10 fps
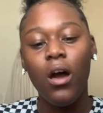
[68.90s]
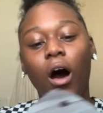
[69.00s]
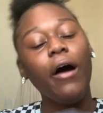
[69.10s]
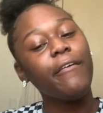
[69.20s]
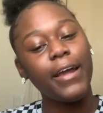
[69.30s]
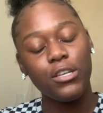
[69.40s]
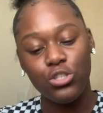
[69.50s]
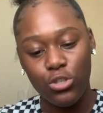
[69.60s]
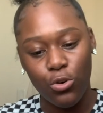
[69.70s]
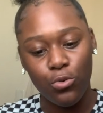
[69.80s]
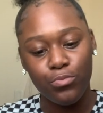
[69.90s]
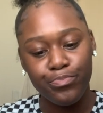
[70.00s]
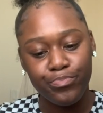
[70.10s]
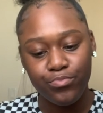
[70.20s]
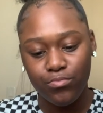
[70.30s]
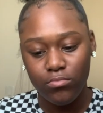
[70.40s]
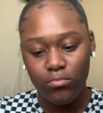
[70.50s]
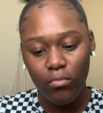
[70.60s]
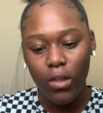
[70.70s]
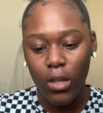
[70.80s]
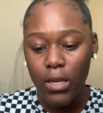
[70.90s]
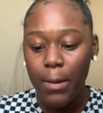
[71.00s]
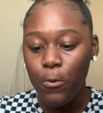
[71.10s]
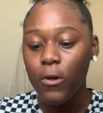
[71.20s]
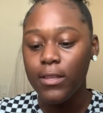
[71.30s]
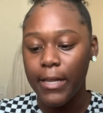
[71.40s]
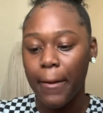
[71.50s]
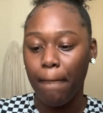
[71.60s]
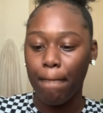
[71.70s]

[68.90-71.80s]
All right, so number one thing.